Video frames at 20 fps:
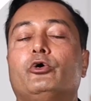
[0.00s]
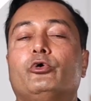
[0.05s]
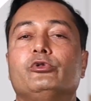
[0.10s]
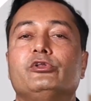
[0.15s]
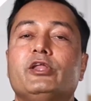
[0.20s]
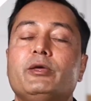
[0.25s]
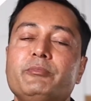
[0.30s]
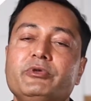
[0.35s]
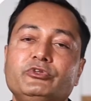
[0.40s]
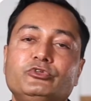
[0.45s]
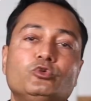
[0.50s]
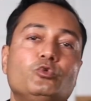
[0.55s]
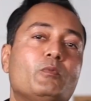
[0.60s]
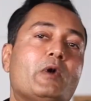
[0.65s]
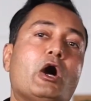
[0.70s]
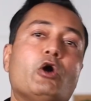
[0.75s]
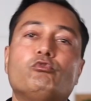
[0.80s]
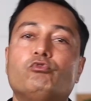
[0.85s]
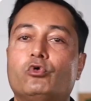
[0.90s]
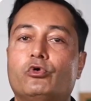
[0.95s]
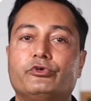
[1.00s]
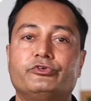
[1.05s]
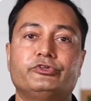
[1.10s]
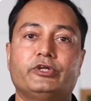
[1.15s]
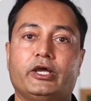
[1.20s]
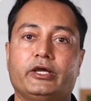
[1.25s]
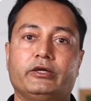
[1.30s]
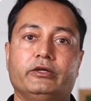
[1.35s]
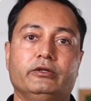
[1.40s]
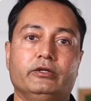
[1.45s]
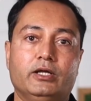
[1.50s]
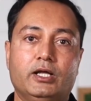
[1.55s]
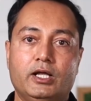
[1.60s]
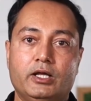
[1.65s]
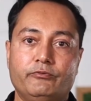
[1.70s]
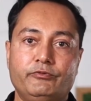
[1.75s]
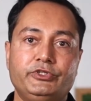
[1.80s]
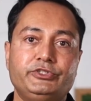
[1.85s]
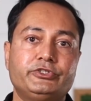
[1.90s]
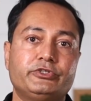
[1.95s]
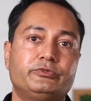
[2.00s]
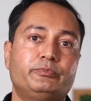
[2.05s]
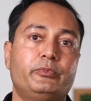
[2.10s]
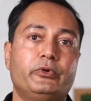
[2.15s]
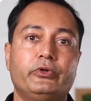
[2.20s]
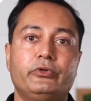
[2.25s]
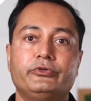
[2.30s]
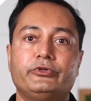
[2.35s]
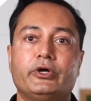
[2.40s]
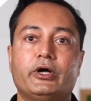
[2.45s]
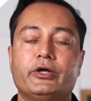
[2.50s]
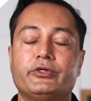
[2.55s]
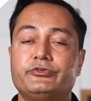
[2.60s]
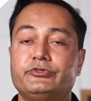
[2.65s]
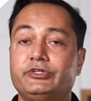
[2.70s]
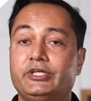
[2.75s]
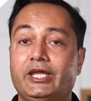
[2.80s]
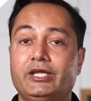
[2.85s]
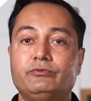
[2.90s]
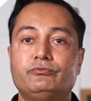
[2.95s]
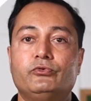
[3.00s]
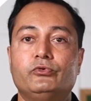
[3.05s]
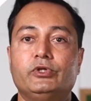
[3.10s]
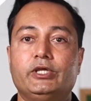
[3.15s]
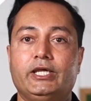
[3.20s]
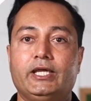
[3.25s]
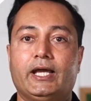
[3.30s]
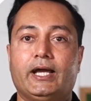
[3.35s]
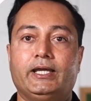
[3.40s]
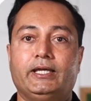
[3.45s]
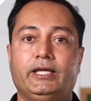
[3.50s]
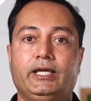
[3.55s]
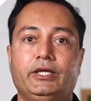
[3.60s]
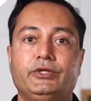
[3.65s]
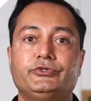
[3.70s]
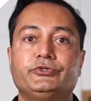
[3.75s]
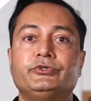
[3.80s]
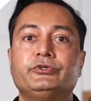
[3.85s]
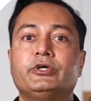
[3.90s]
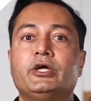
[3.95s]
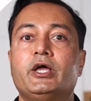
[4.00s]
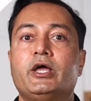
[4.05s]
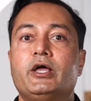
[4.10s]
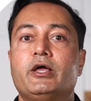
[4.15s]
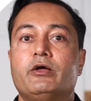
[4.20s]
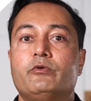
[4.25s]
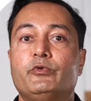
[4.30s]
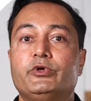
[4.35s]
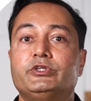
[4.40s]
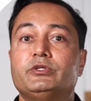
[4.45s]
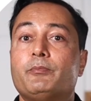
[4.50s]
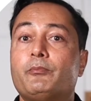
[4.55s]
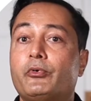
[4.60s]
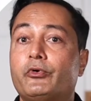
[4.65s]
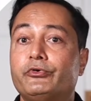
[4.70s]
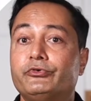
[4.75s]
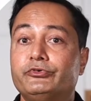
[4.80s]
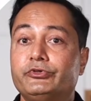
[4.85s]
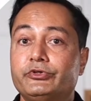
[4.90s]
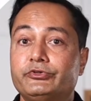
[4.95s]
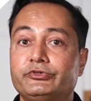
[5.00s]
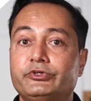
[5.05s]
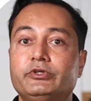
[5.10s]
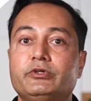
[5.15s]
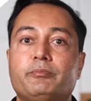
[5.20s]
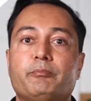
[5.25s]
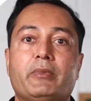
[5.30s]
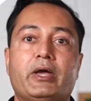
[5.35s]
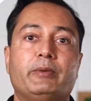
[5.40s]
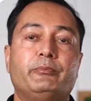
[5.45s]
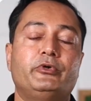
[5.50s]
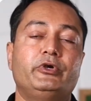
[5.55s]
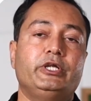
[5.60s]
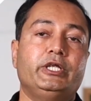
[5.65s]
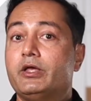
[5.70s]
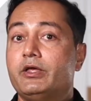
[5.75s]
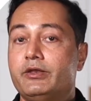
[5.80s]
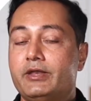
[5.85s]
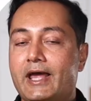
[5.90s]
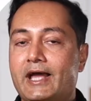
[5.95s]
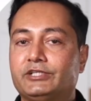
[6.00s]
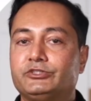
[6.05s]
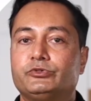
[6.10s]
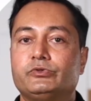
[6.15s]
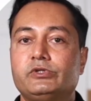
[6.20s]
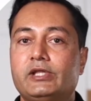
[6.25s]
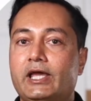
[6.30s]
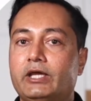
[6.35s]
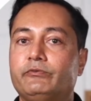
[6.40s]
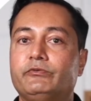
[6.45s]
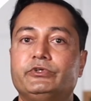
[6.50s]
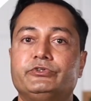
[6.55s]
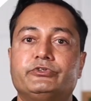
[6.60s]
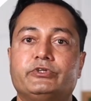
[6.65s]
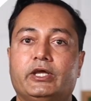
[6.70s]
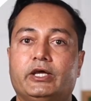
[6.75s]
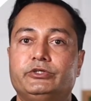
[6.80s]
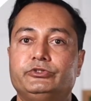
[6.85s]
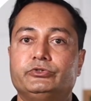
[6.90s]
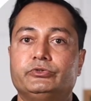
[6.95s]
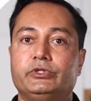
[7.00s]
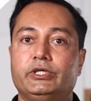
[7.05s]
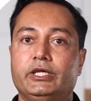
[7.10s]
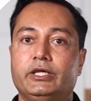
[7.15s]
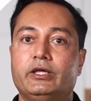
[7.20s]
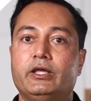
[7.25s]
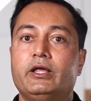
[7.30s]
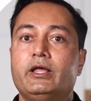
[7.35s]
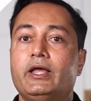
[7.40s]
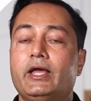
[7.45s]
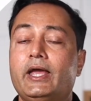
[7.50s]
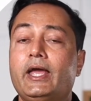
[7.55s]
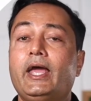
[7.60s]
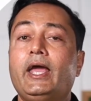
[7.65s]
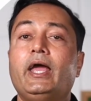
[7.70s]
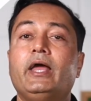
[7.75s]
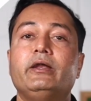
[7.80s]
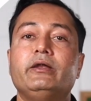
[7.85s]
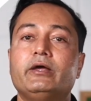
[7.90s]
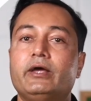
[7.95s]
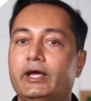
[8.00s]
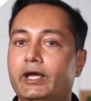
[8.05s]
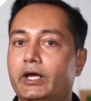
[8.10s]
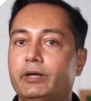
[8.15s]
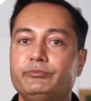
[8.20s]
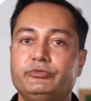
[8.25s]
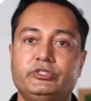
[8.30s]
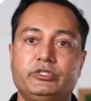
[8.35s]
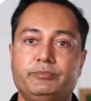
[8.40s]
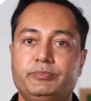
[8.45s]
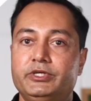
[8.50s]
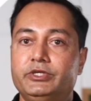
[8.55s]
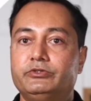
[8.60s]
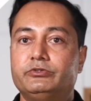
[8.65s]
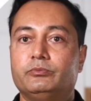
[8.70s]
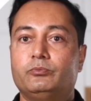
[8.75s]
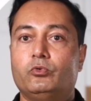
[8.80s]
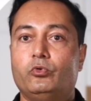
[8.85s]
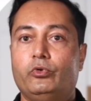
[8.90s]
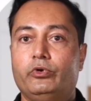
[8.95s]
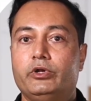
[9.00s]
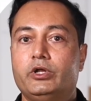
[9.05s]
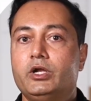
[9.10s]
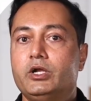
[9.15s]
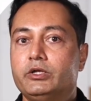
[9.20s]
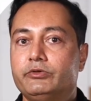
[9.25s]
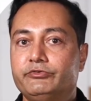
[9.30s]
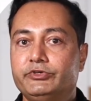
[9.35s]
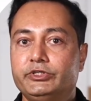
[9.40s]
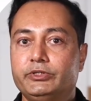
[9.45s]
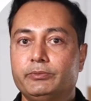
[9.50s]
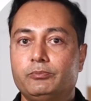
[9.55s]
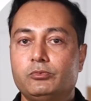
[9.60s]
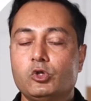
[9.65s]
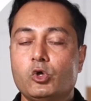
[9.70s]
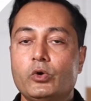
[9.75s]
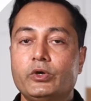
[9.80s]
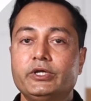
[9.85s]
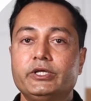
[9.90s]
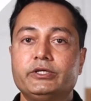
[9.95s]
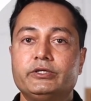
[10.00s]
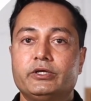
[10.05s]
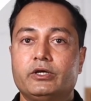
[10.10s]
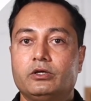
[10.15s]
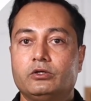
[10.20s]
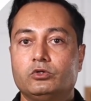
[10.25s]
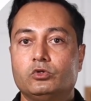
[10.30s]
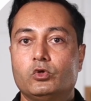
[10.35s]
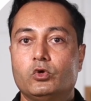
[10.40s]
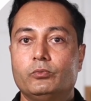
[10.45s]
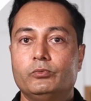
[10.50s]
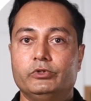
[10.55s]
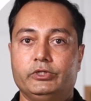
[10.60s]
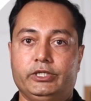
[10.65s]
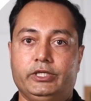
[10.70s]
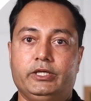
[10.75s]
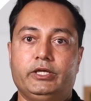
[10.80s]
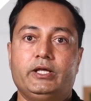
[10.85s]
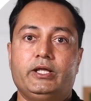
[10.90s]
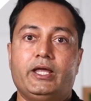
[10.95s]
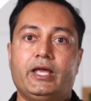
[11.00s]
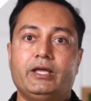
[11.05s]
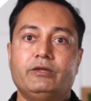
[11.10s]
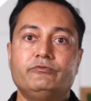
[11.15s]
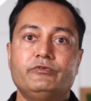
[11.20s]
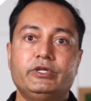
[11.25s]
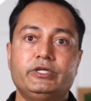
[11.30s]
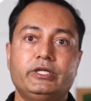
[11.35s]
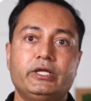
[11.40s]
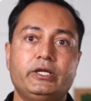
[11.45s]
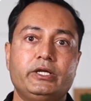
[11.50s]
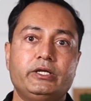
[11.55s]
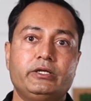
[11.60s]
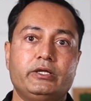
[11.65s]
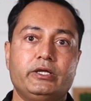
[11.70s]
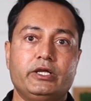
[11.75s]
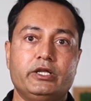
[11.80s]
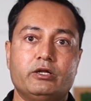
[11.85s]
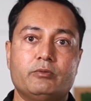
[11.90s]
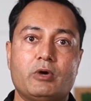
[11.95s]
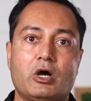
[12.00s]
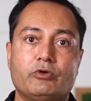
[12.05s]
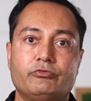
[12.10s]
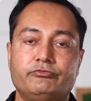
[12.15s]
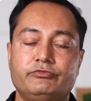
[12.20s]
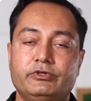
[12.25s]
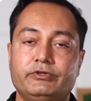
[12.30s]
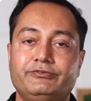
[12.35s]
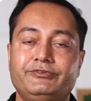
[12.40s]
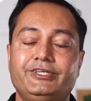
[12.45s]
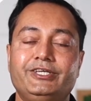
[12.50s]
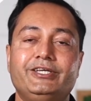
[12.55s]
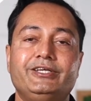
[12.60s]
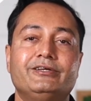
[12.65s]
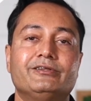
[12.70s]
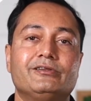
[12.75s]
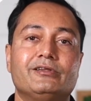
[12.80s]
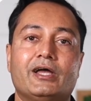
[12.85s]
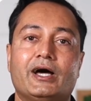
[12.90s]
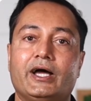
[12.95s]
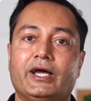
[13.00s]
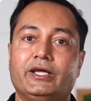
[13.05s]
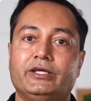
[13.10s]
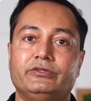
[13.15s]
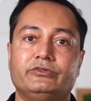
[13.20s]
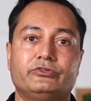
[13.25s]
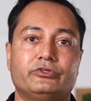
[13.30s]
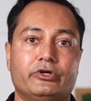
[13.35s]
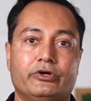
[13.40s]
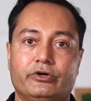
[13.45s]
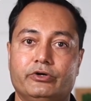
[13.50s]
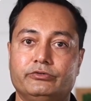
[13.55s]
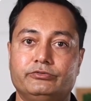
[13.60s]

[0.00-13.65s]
let me zoom out for a second. We just built a stateful AI agent with persistent memory, natural language scheduling, and MCP support. We deployed it globally, and we did it in about 50 lines of